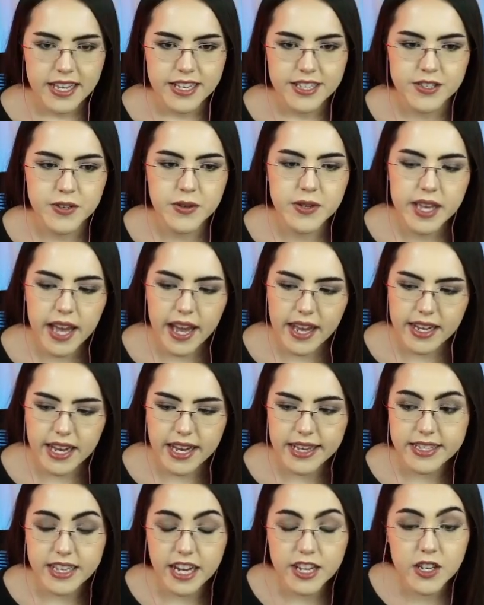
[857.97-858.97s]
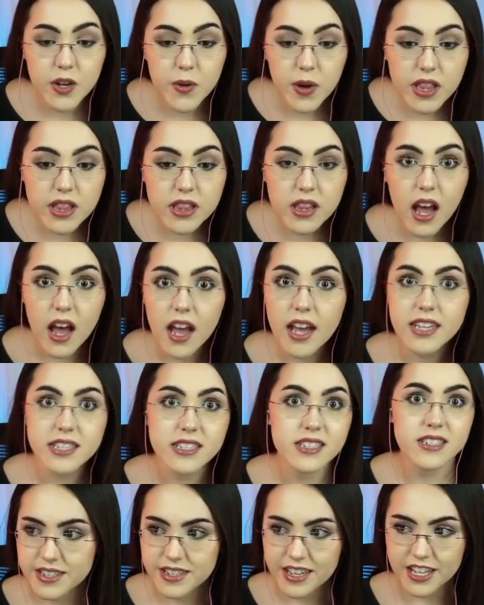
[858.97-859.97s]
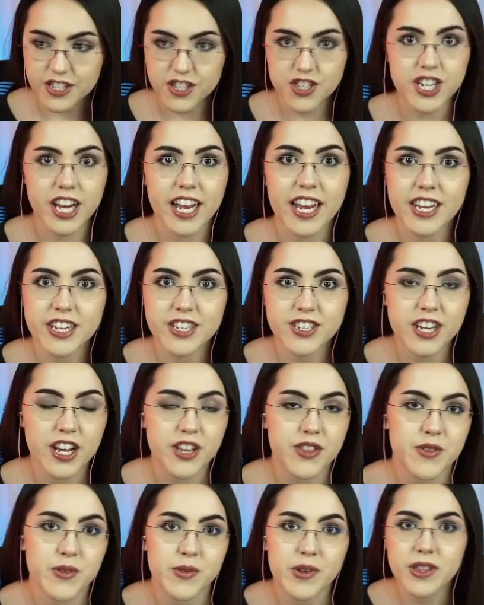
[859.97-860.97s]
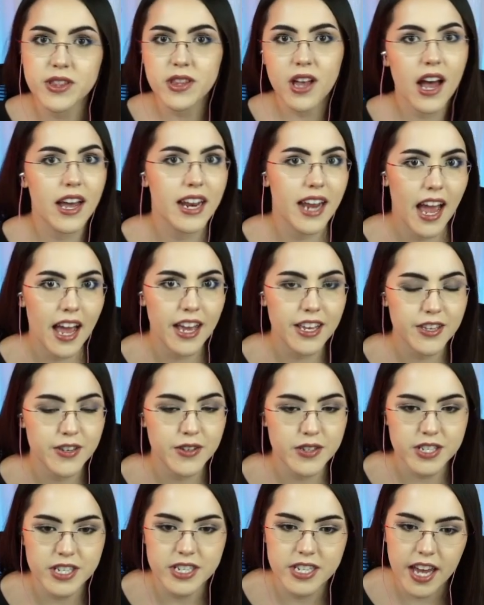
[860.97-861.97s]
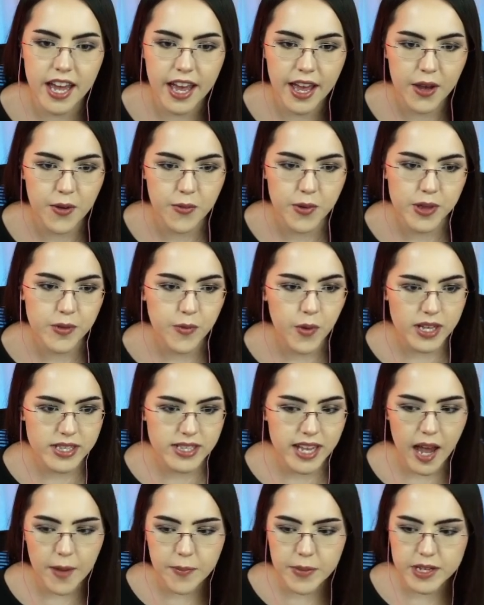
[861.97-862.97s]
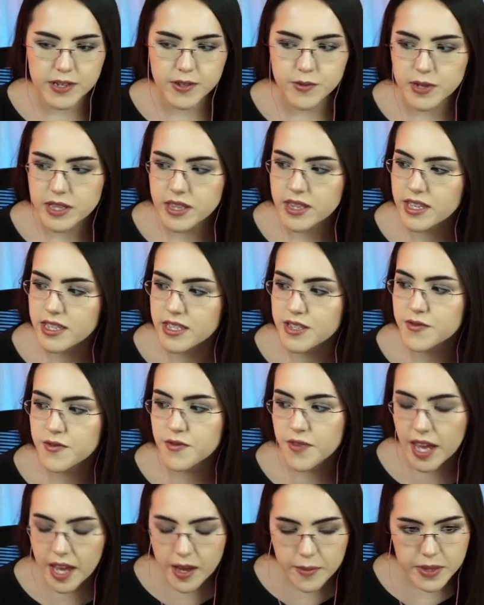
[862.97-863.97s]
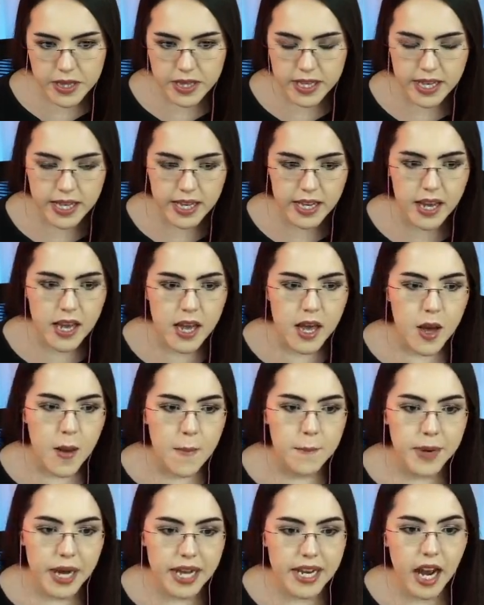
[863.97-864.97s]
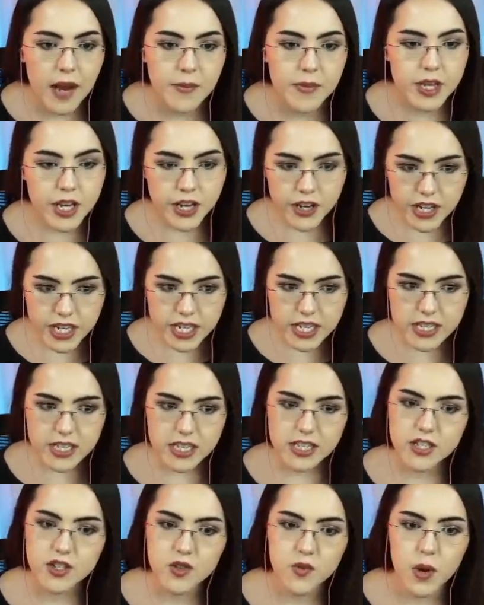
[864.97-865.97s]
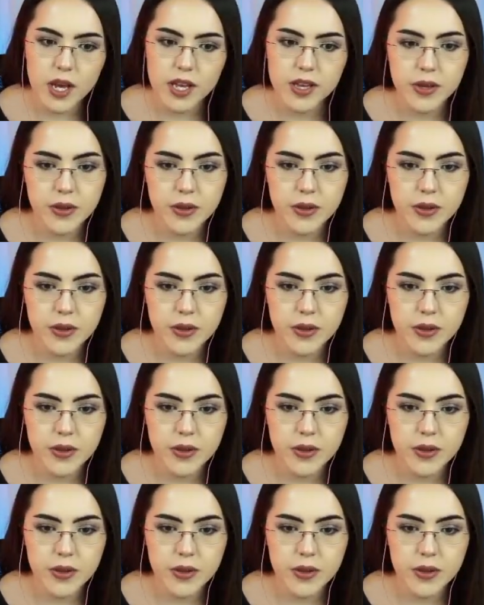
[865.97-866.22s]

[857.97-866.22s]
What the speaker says: So yeah, guys, I know a lot has changed. I threw a lot at you today with what's happened with this family, but I'm curious as to what you